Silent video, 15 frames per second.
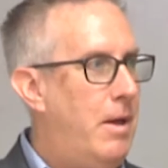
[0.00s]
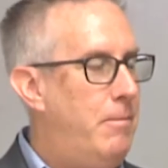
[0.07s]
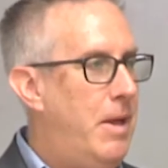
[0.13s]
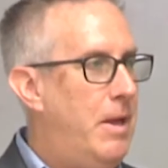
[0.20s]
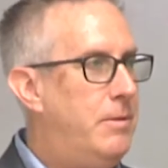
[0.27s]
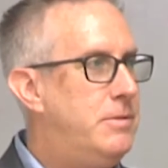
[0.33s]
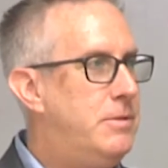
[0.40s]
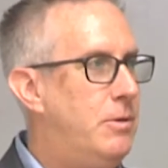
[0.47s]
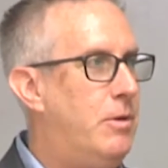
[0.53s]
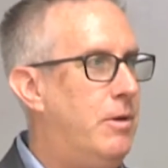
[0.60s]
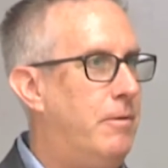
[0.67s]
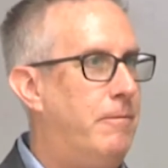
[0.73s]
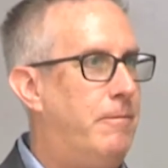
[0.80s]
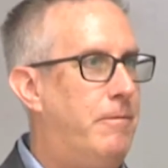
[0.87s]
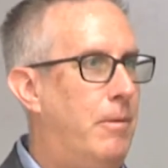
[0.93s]
a male
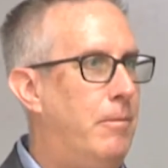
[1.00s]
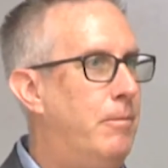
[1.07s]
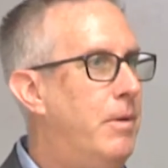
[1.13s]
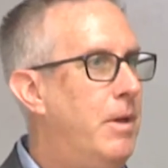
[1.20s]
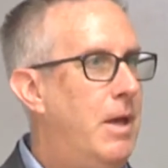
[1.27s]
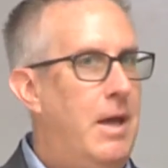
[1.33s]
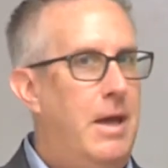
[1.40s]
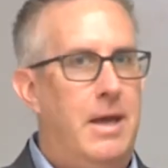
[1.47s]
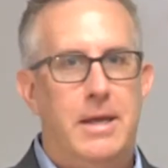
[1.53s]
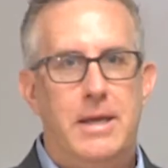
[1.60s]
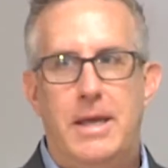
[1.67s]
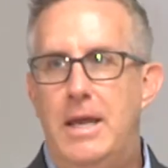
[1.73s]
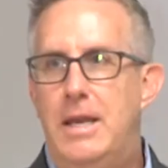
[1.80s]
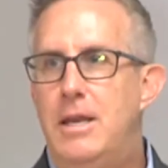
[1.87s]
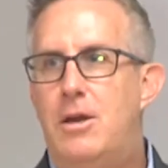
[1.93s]
student, from
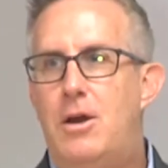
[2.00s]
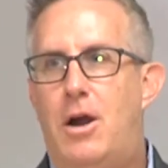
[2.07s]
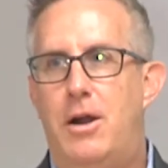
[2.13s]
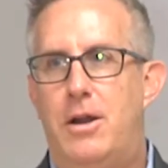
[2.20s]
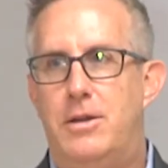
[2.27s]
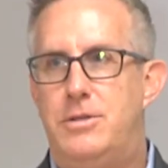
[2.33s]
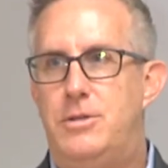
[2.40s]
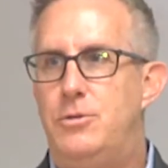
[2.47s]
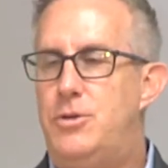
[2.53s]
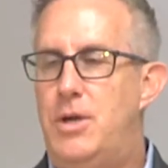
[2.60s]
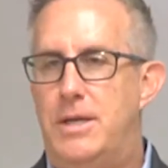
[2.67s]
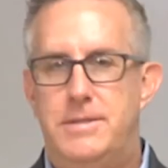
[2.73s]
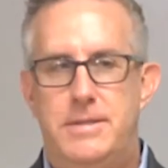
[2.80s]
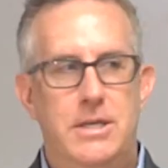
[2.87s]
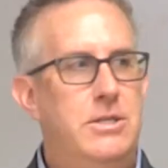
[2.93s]
kindergarten to
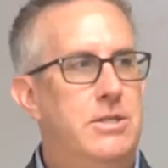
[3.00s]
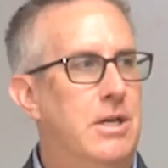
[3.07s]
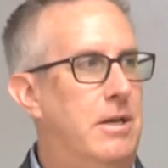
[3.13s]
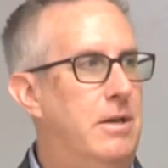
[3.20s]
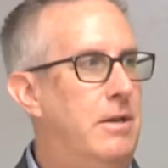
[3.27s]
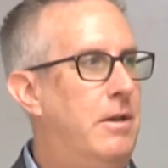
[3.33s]
transition.